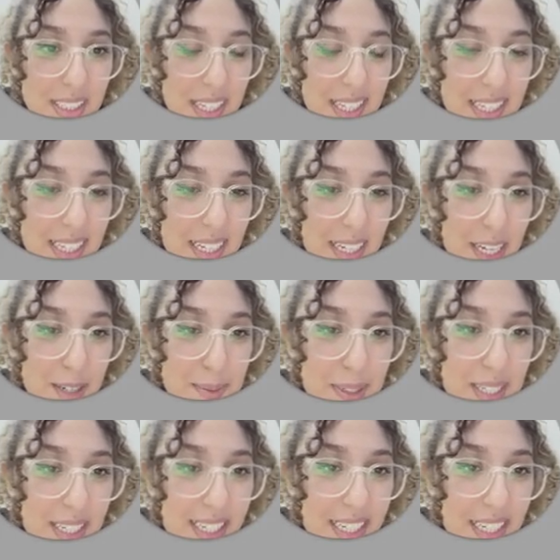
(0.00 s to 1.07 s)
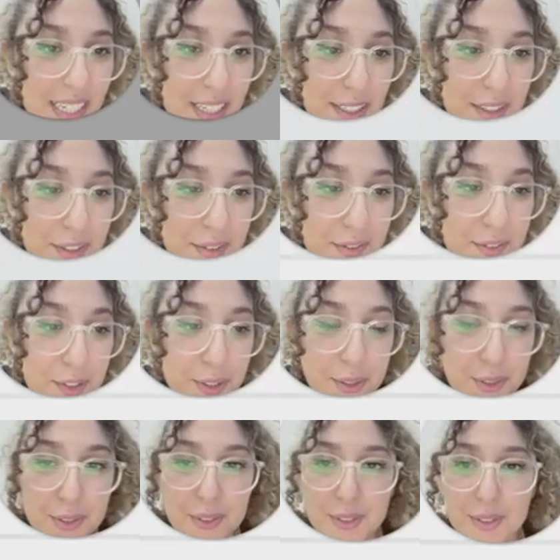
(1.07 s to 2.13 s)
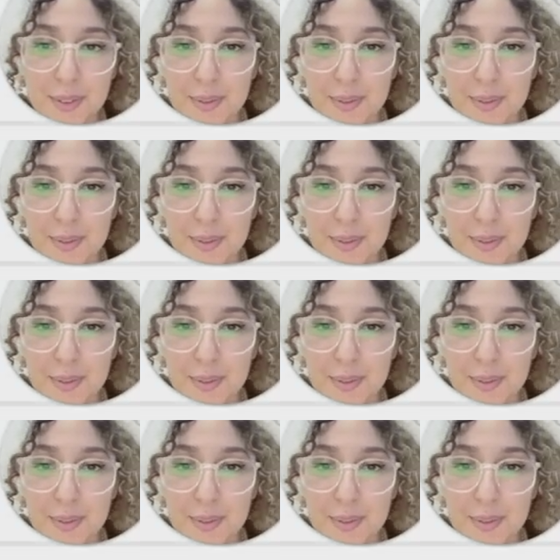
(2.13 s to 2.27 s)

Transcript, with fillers: I can come here, click view.